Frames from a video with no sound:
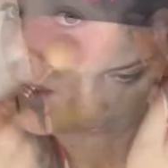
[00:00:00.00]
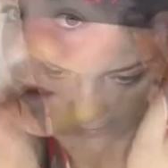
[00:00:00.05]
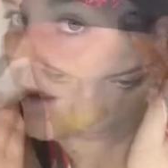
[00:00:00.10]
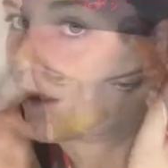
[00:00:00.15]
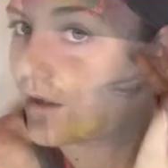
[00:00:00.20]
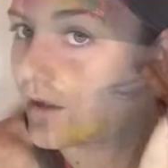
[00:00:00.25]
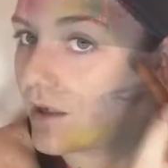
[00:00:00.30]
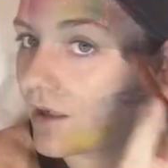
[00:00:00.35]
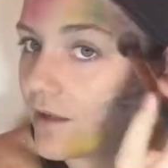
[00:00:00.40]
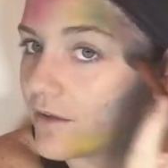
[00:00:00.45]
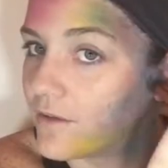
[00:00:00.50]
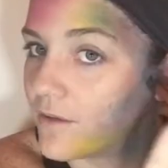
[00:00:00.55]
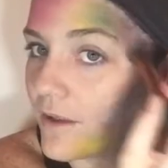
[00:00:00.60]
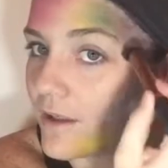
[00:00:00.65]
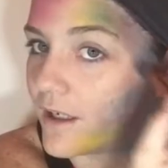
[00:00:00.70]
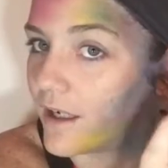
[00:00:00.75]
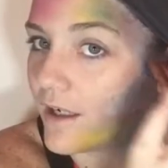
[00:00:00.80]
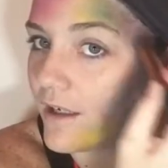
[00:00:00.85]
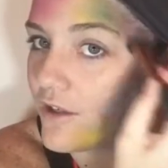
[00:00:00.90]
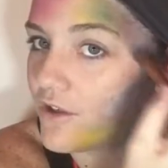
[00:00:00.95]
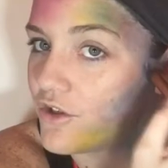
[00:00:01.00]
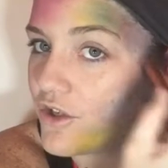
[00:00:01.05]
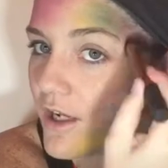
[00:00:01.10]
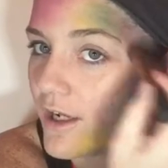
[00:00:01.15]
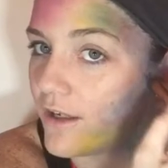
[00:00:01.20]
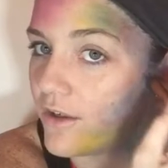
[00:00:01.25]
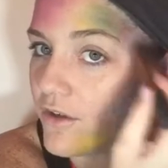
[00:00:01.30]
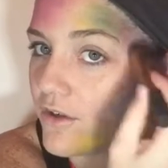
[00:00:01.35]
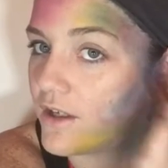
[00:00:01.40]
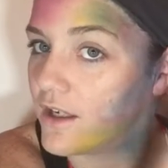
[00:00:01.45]
Okay, so I kind of
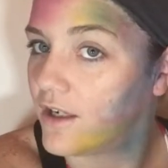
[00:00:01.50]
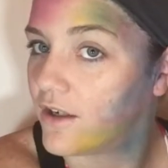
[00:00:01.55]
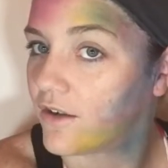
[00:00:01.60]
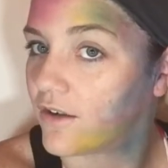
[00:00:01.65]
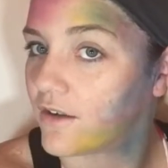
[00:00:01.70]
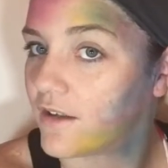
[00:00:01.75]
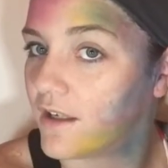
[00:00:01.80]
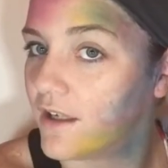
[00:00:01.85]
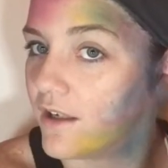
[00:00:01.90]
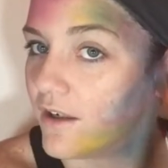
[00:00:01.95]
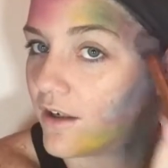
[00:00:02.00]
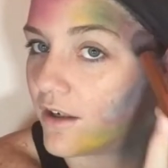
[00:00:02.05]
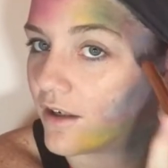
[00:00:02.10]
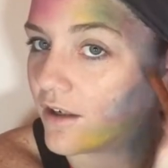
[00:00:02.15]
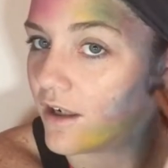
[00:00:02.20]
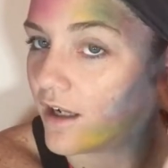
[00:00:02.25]
changed gears here,